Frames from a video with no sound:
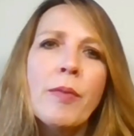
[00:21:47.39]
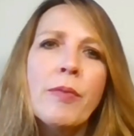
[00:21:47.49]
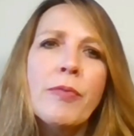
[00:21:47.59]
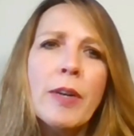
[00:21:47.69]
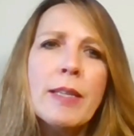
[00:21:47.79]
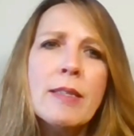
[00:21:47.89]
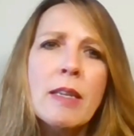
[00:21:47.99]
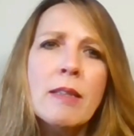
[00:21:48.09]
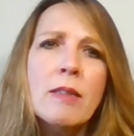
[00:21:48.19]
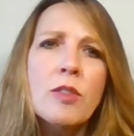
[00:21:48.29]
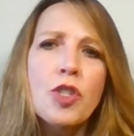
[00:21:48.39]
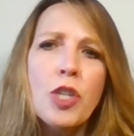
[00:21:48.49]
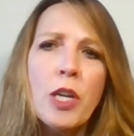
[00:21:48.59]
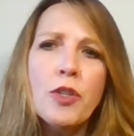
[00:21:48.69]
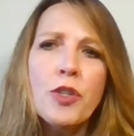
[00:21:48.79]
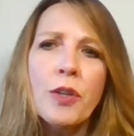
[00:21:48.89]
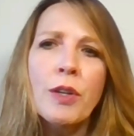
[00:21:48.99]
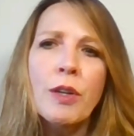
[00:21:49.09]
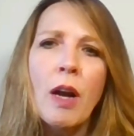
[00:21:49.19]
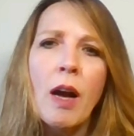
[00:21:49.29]
for instance,
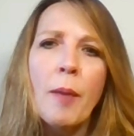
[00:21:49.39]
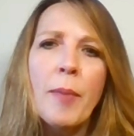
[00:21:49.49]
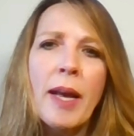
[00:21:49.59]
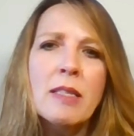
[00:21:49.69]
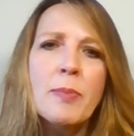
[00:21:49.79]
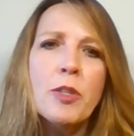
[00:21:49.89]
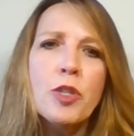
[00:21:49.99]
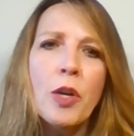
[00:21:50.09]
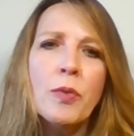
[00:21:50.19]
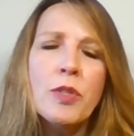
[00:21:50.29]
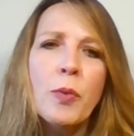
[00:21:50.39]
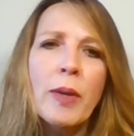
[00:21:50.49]
ginger has been shown to